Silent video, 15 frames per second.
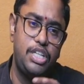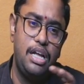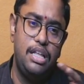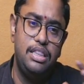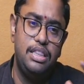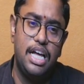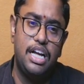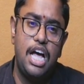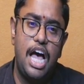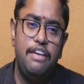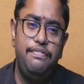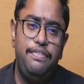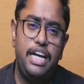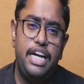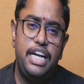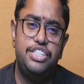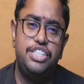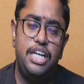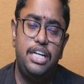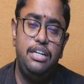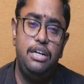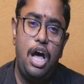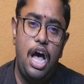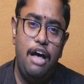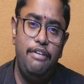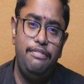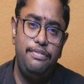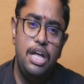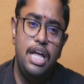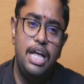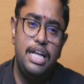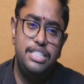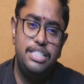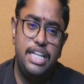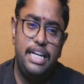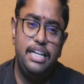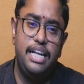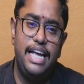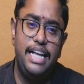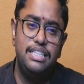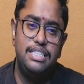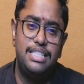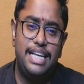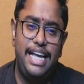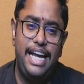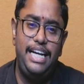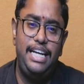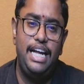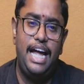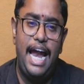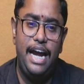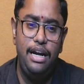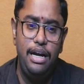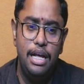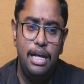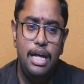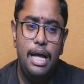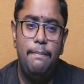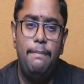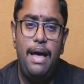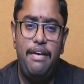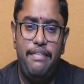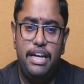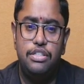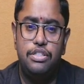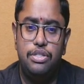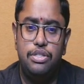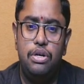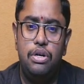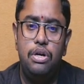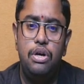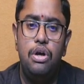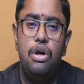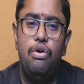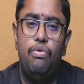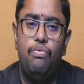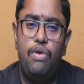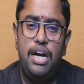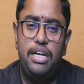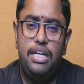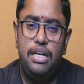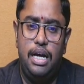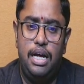the configuration of Jenkins, Git and Maven. So what